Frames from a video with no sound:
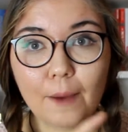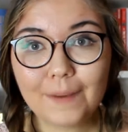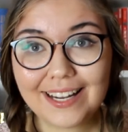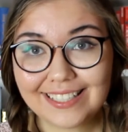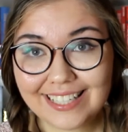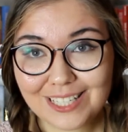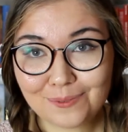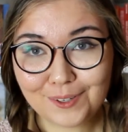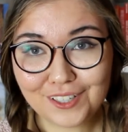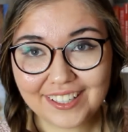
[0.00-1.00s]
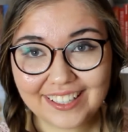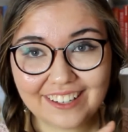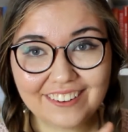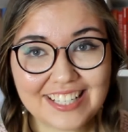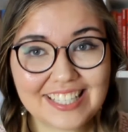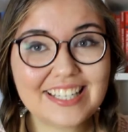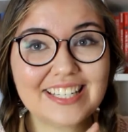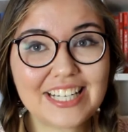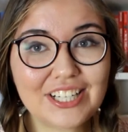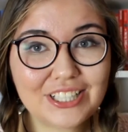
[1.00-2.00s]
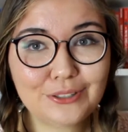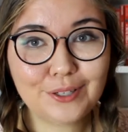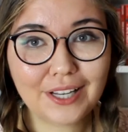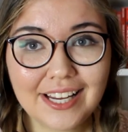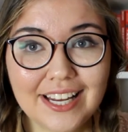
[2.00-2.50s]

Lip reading: but this book was so cool.